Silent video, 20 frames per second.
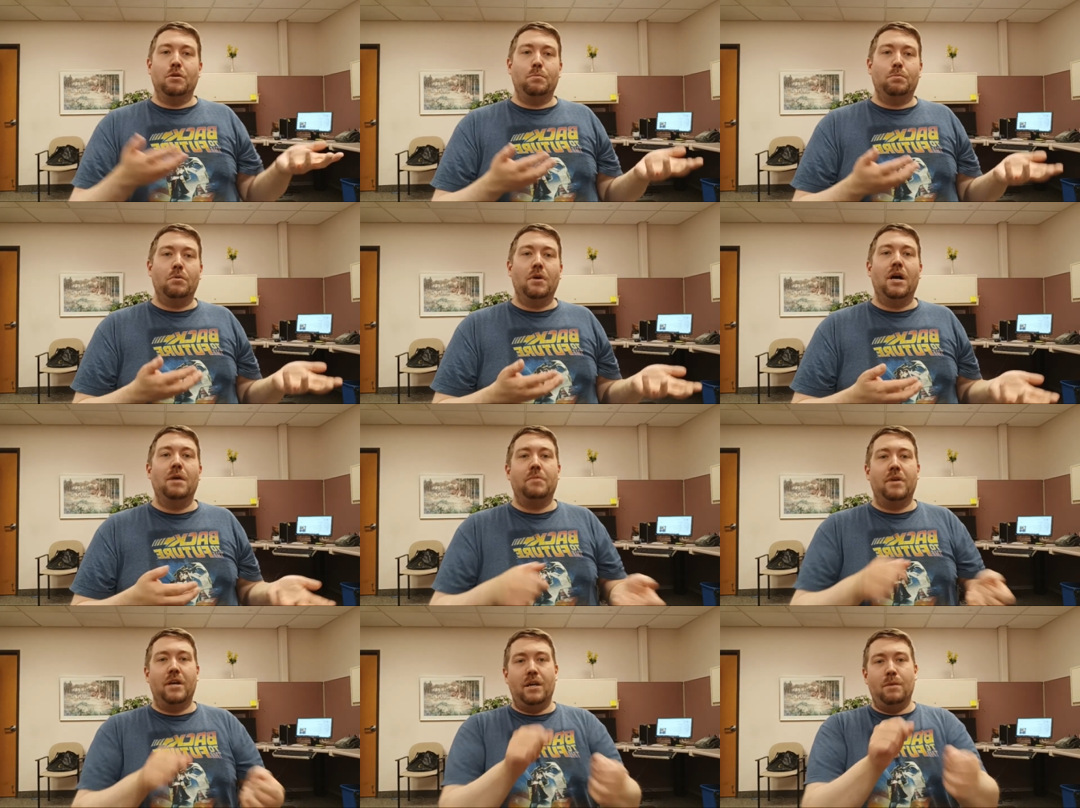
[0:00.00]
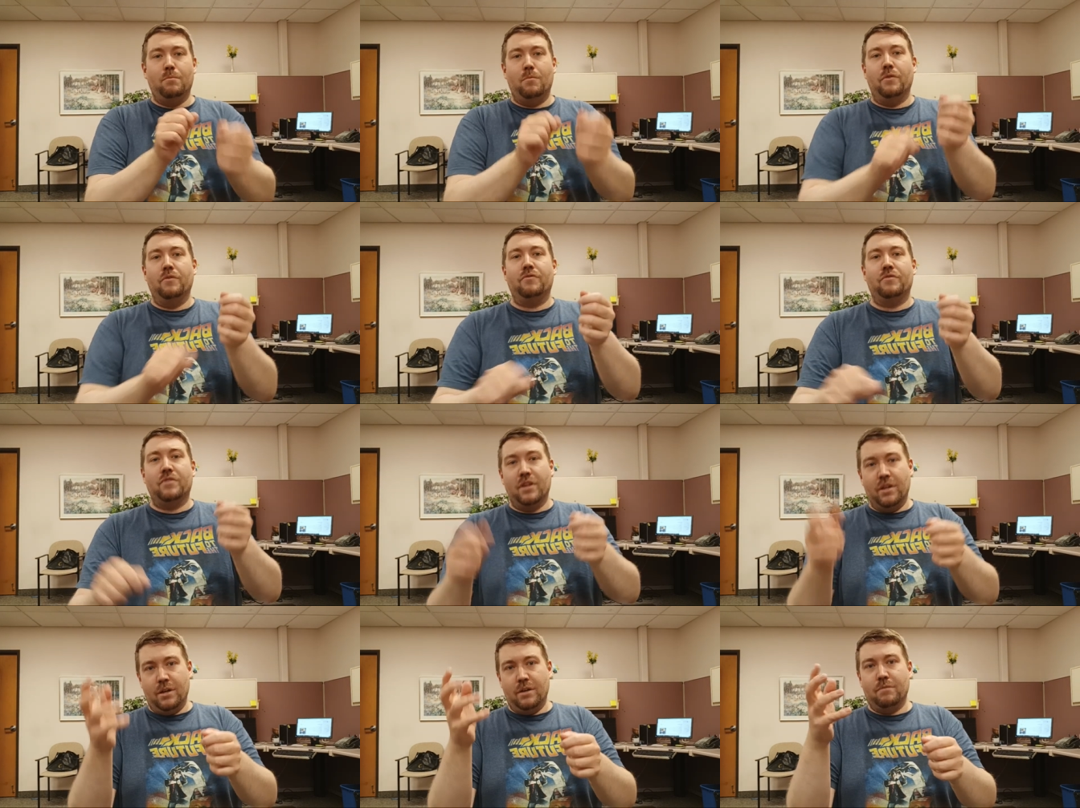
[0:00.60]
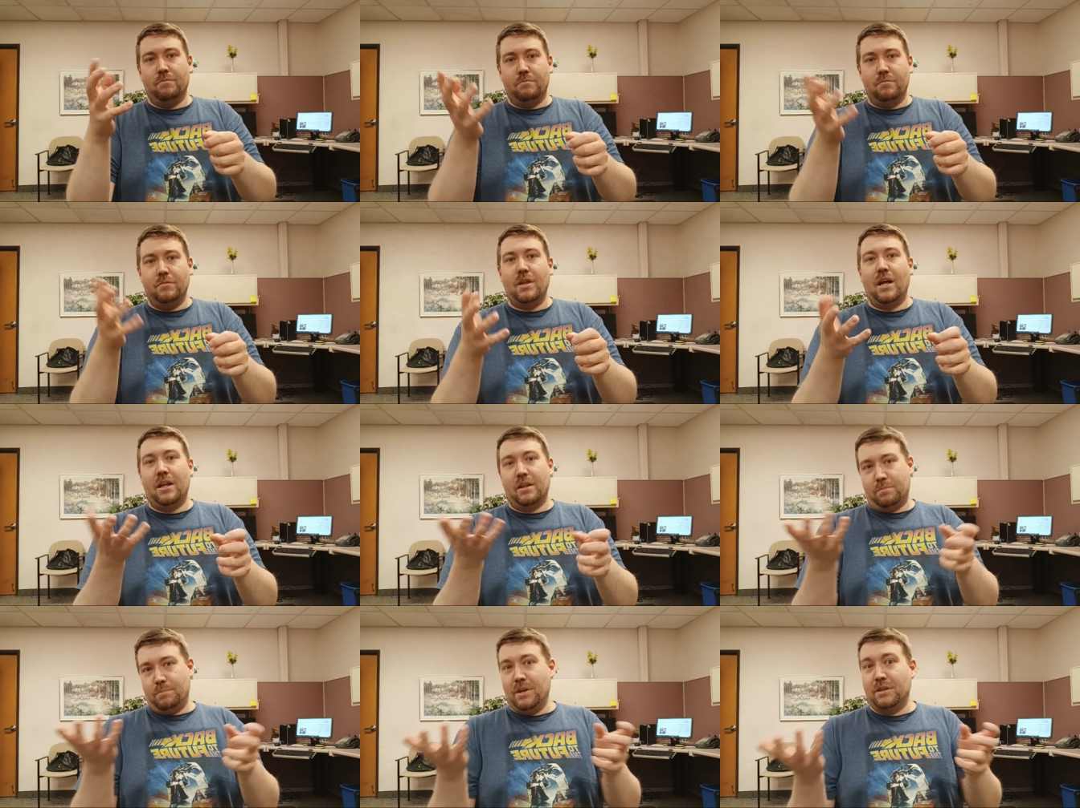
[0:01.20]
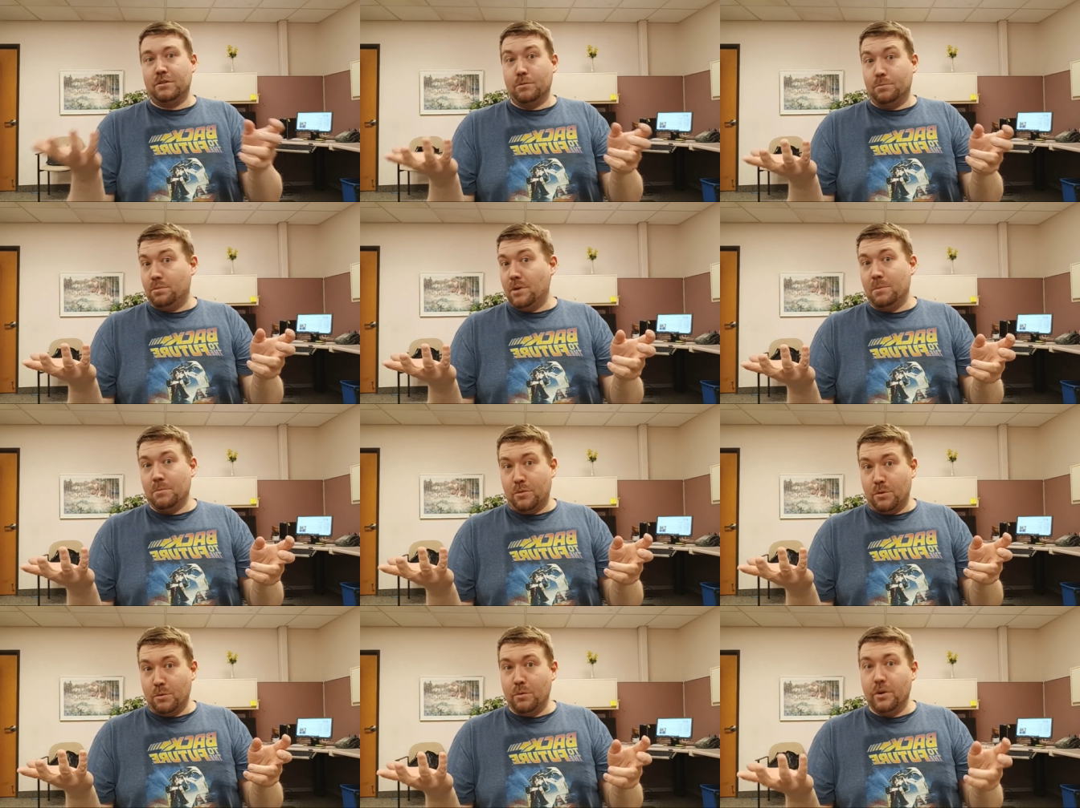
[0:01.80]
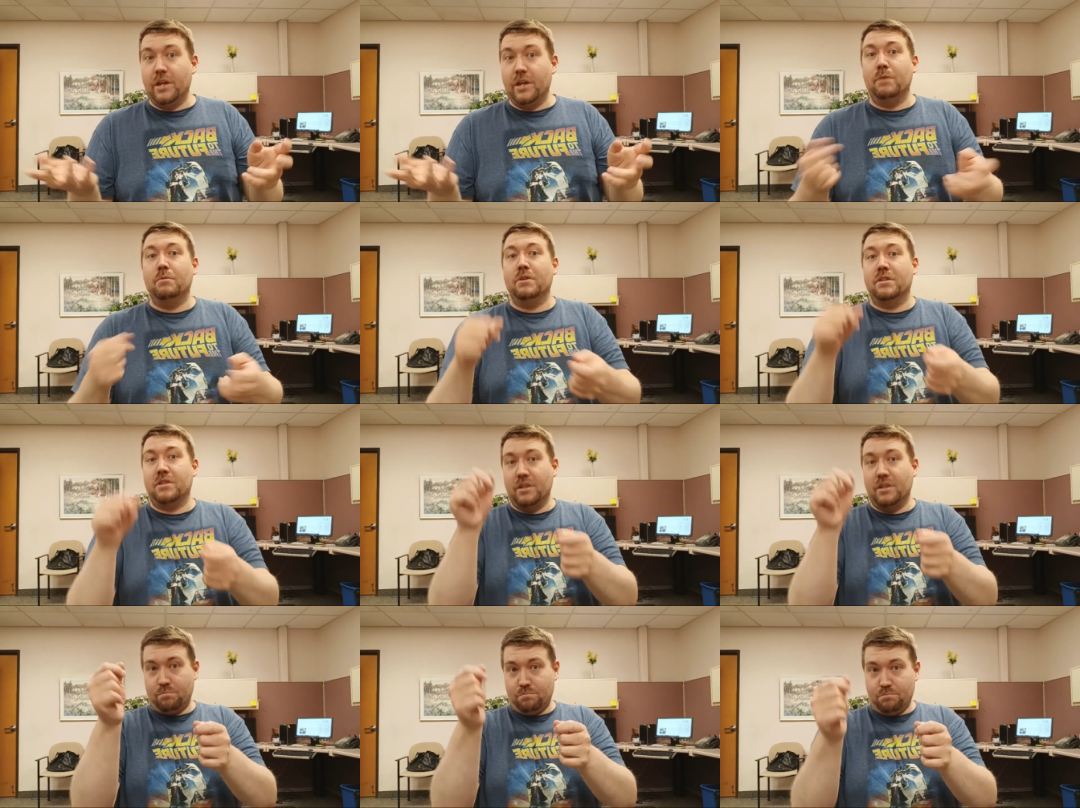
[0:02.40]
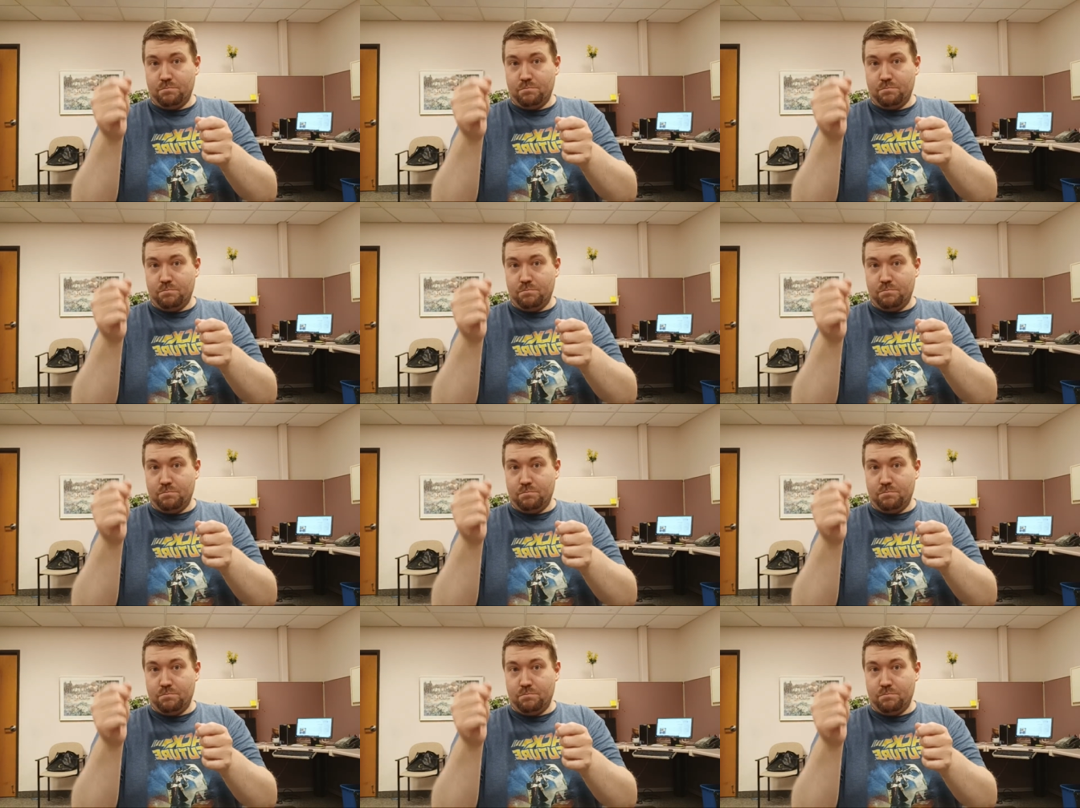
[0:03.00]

Prime game with the like Metroid Prime 3 with the